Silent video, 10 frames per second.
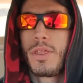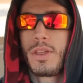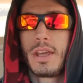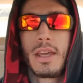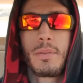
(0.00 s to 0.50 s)

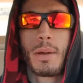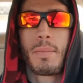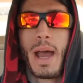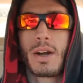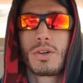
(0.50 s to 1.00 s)
thinking my
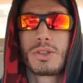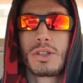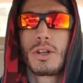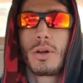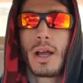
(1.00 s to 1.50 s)
macros
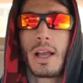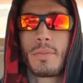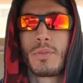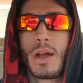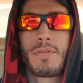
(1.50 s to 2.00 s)
a little, like
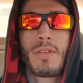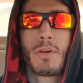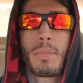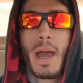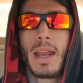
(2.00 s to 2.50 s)
I've
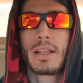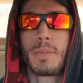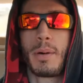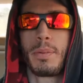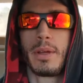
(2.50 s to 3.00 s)
never panicked
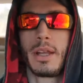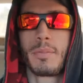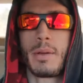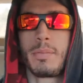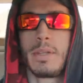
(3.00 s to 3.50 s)
about
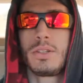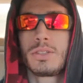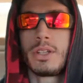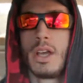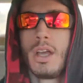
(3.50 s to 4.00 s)
planning my
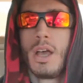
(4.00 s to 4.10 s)
meals,